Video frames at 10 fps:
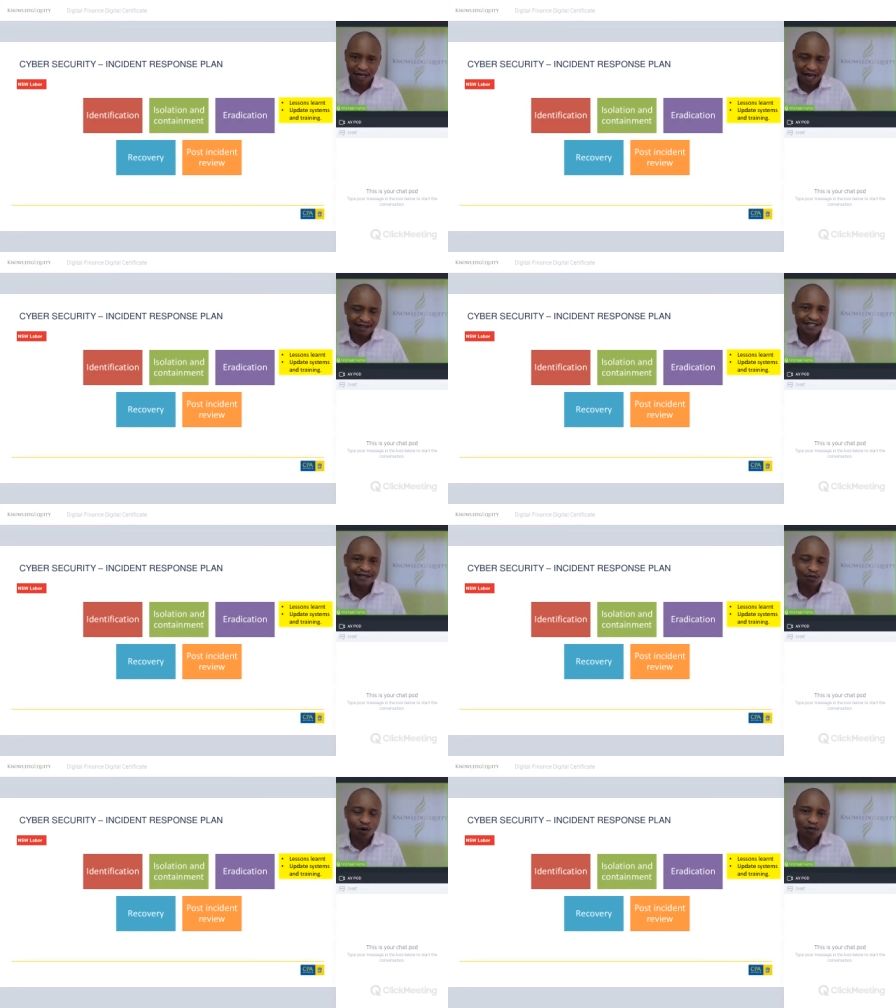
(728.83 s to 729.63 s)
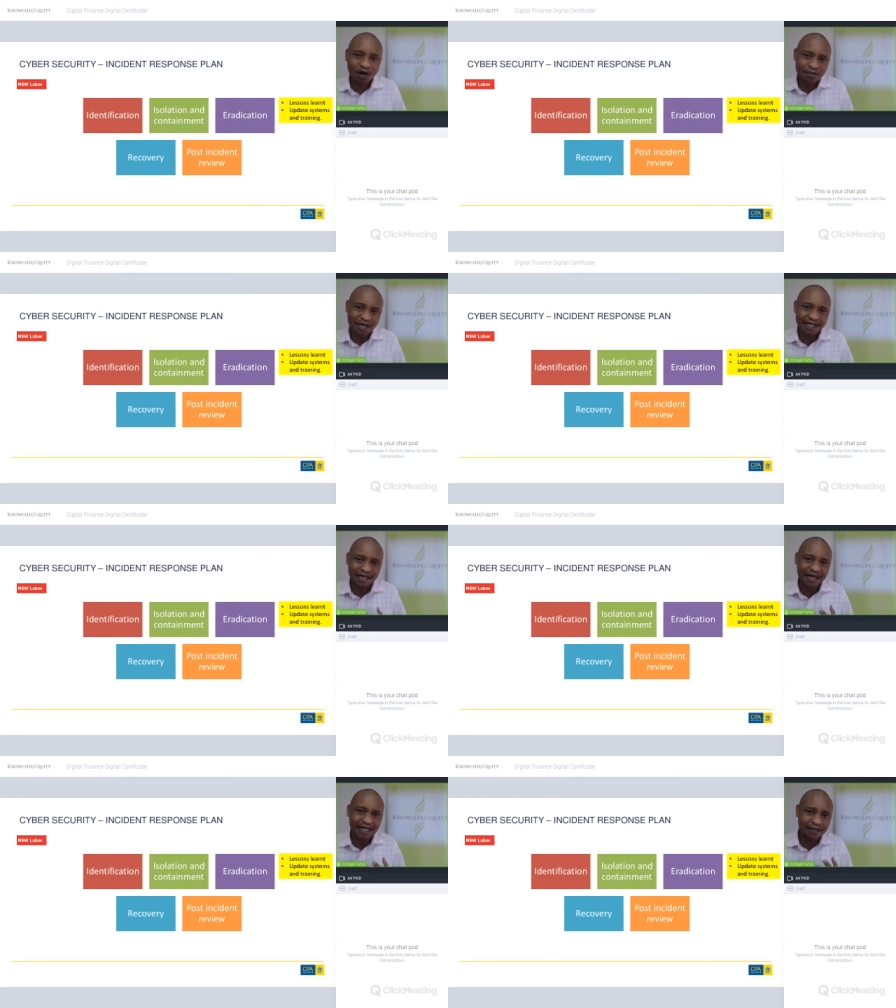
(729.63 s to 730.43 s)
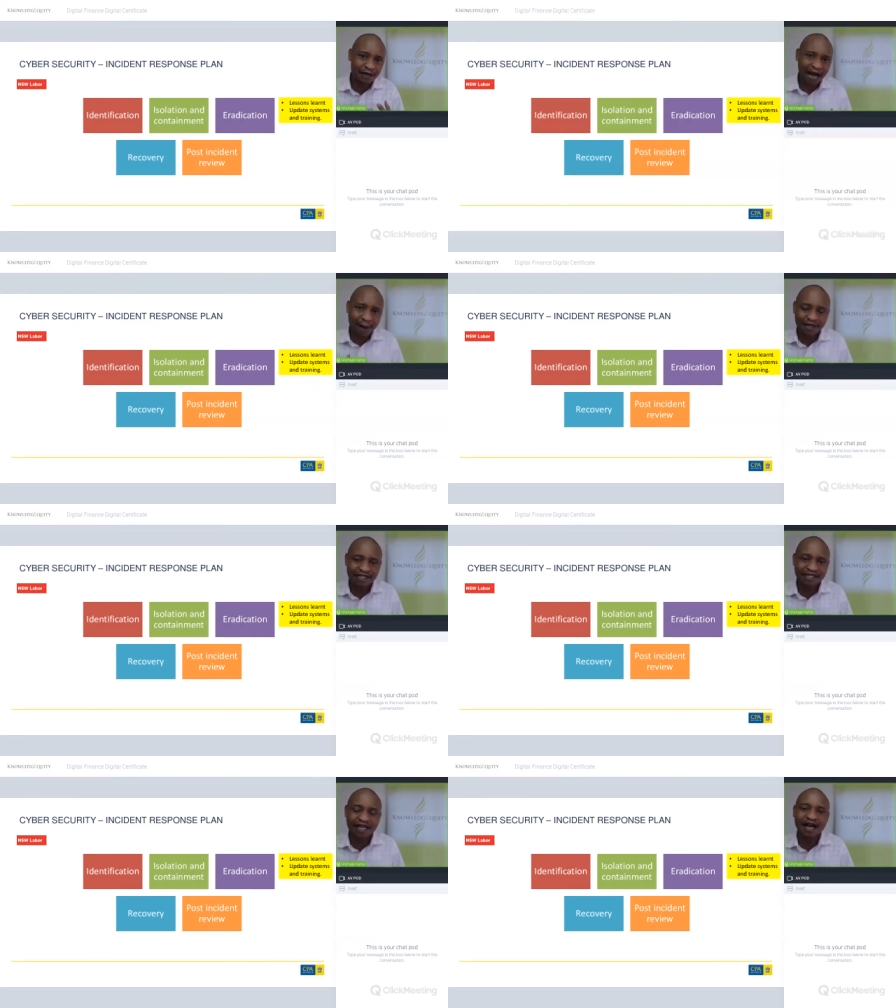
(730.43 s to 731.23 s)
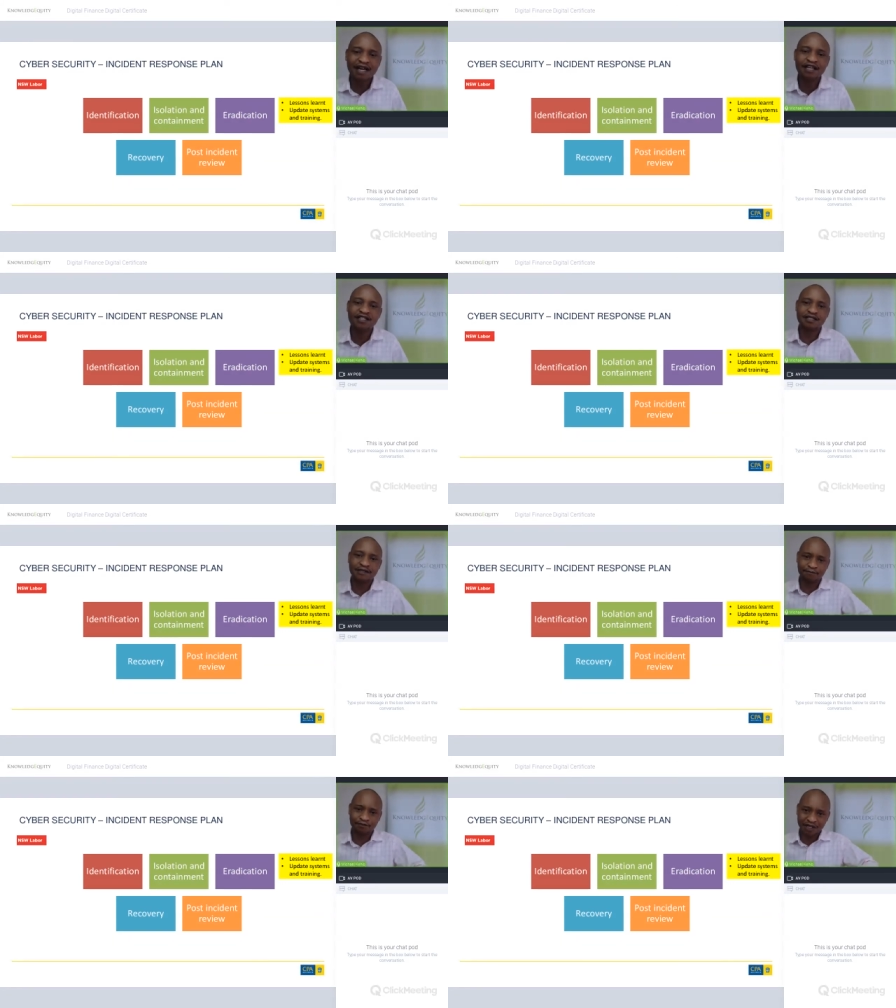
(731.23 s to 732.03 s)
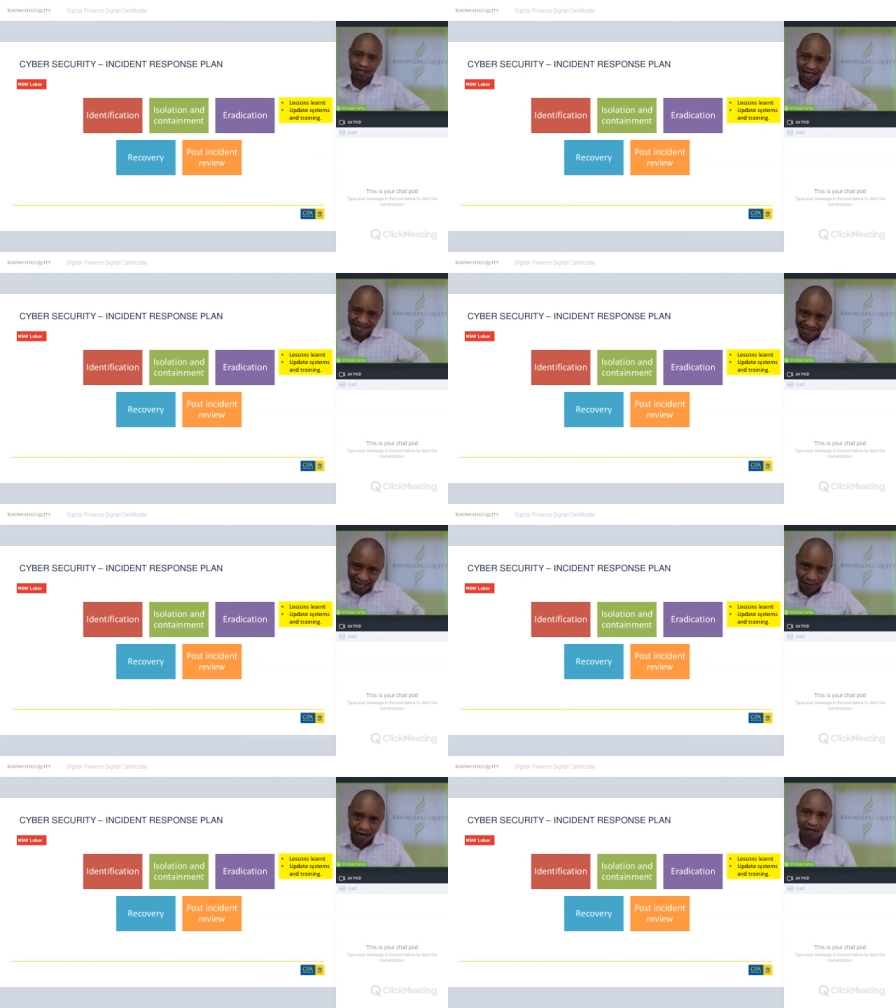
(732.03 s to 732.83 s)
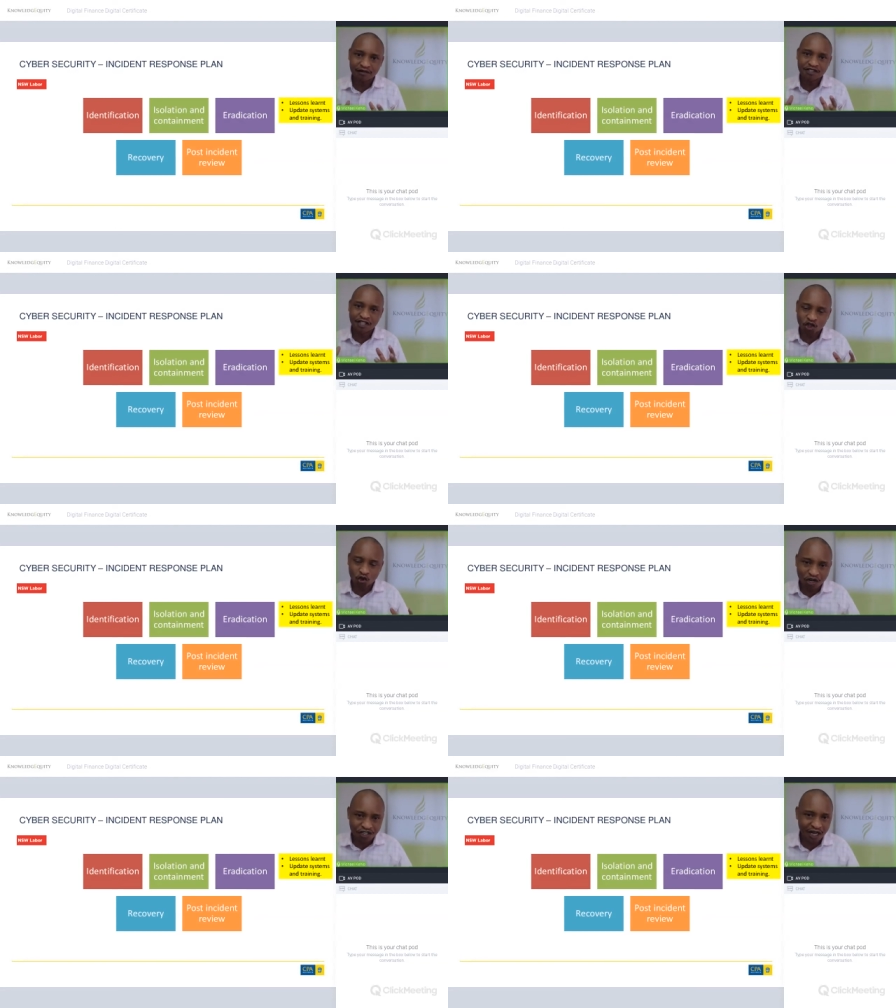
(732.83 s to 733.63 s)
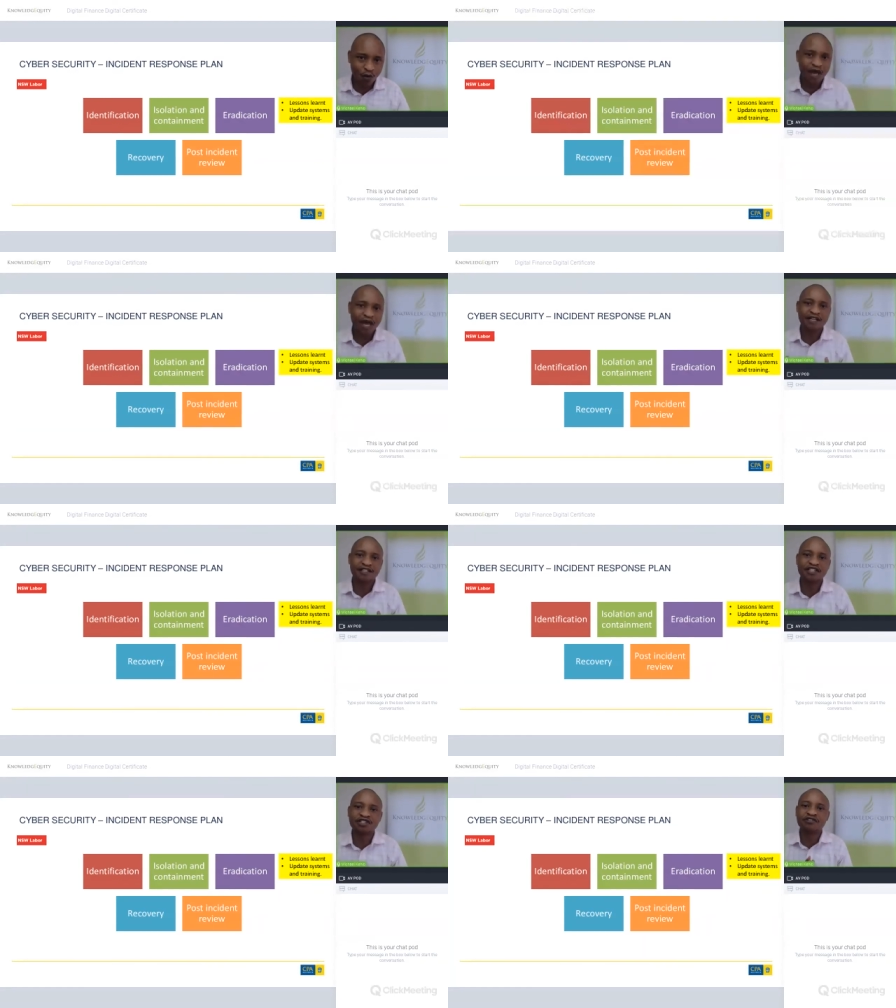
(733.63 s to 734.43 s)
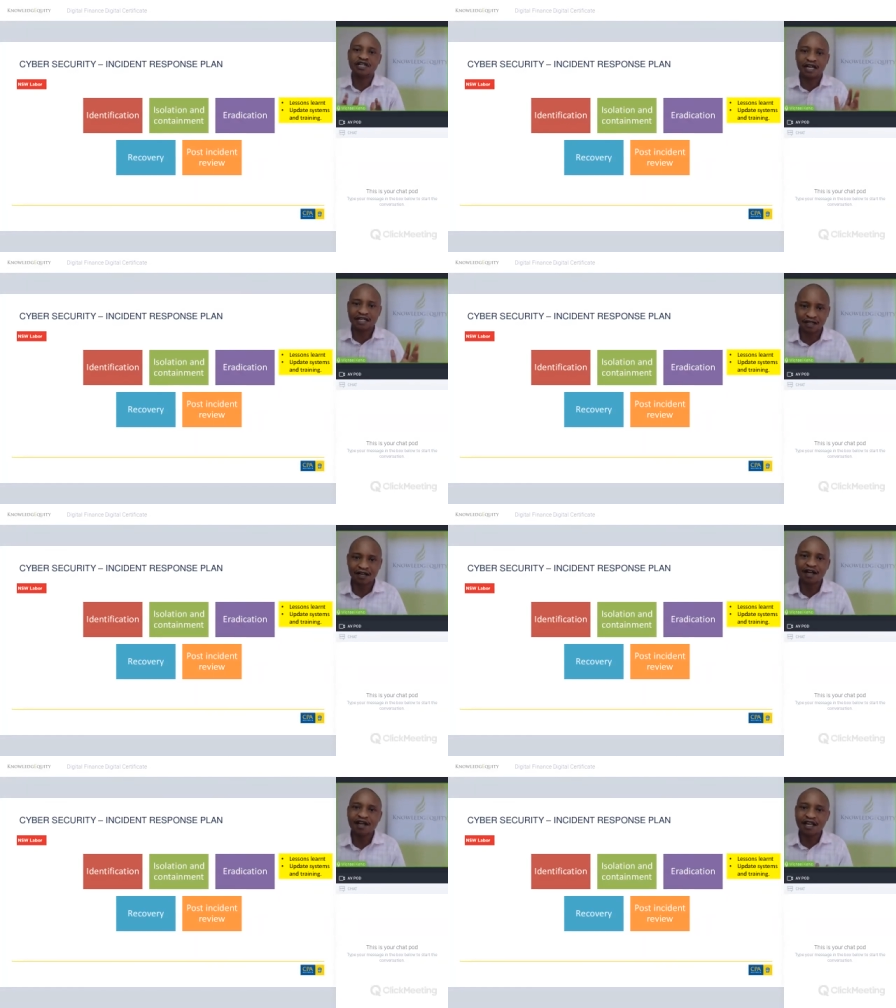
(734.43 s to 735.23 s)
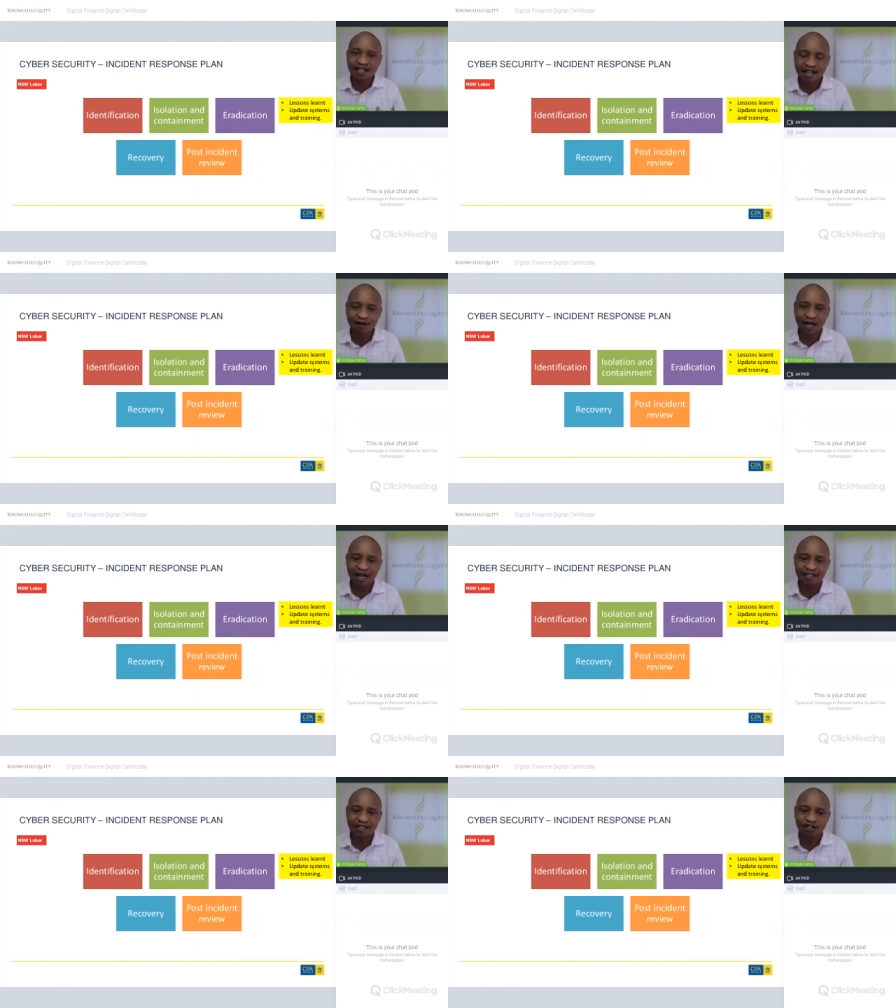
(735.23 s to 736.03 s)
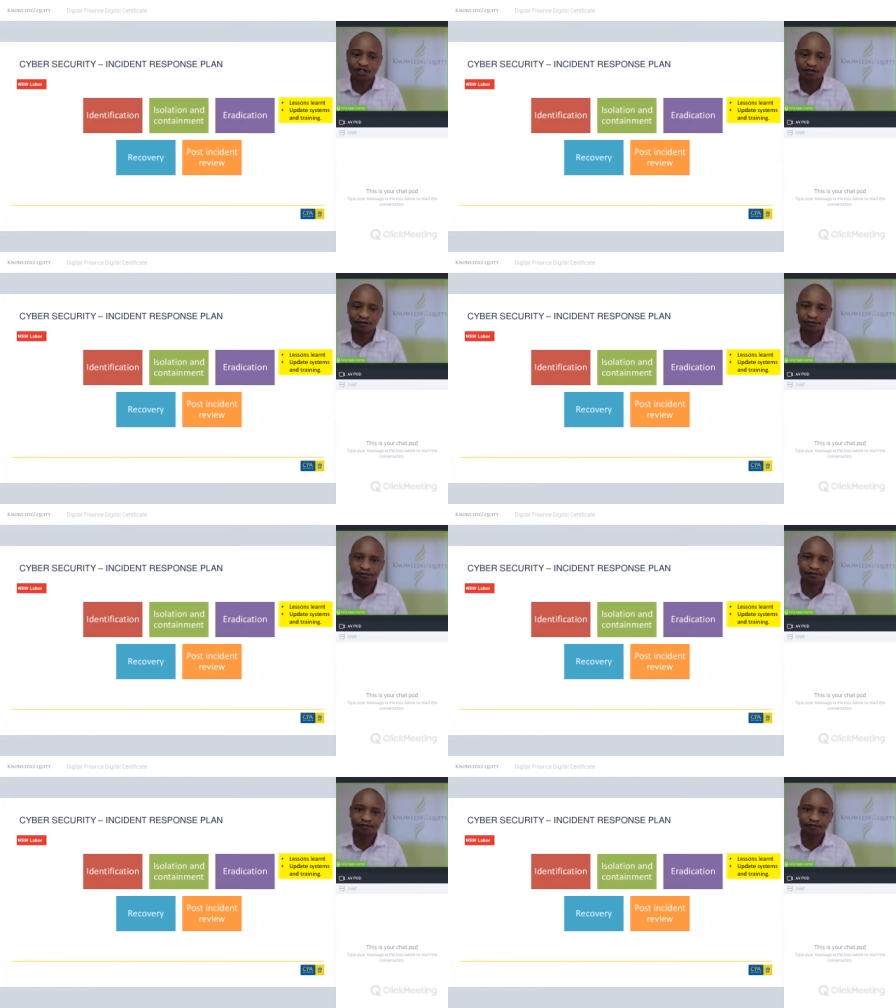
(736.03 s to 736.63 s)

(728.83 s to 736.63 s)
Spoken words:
And this, what basically happens here is cyber security awareness is created in the organization.